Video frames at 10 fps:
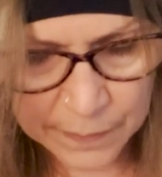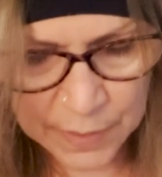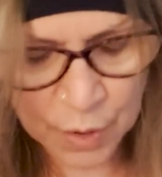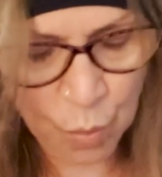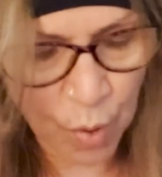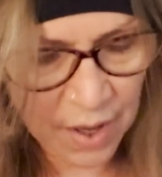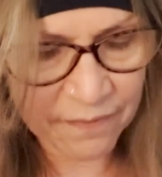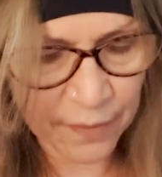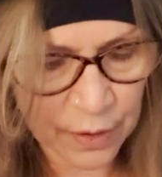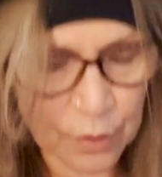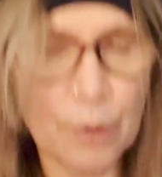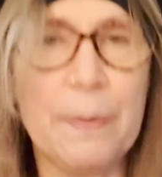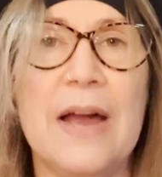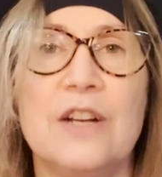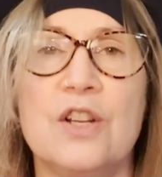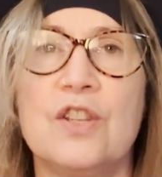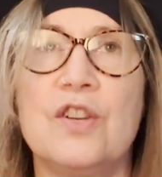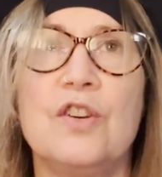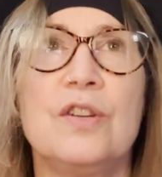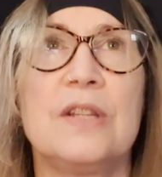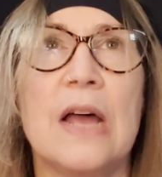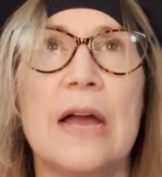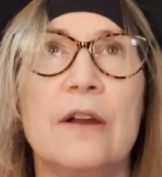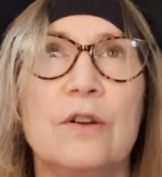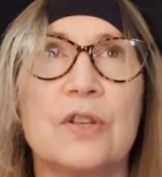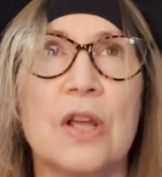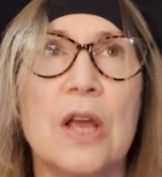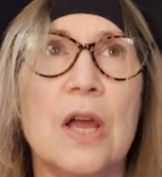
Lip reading: You want to follow your passions and your desires.